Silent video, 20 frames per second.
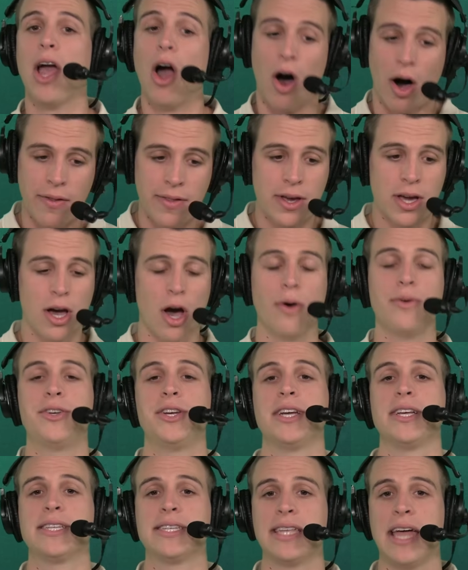on the
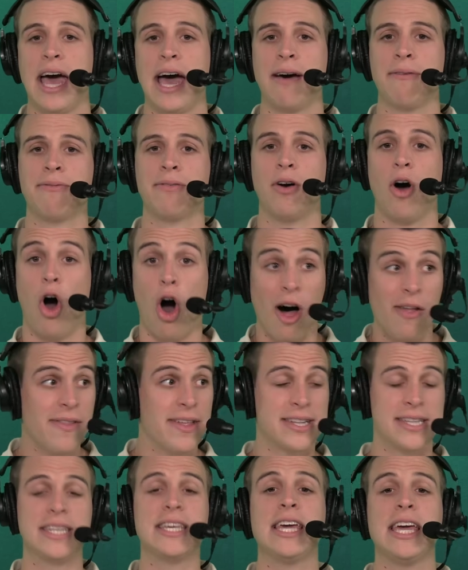coaching staff, on the
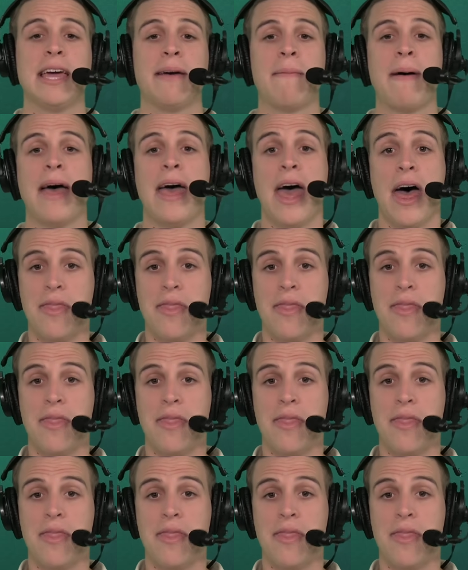team,